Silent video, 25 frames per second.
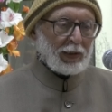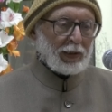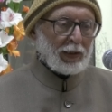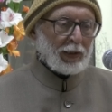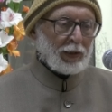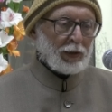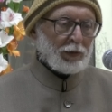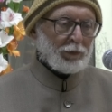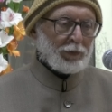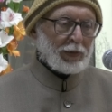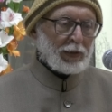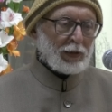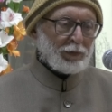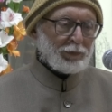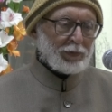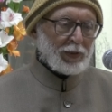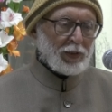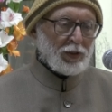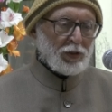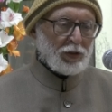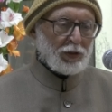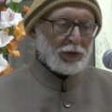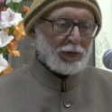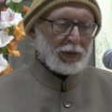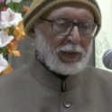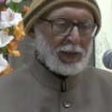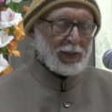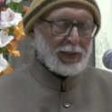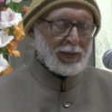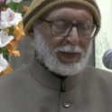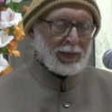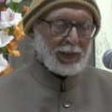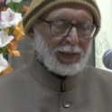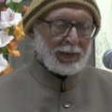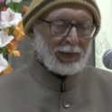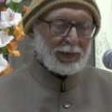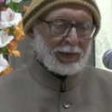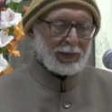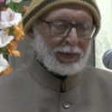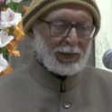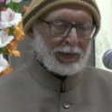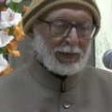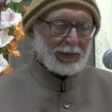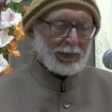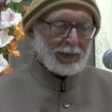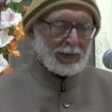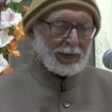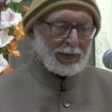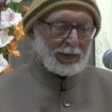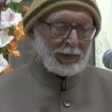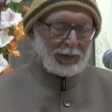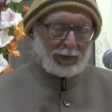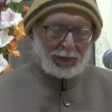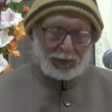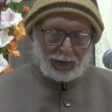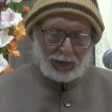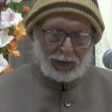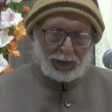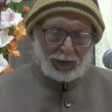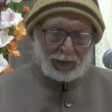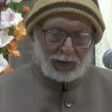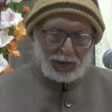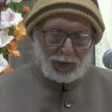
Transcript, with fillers: And one of the stories that uh, uh,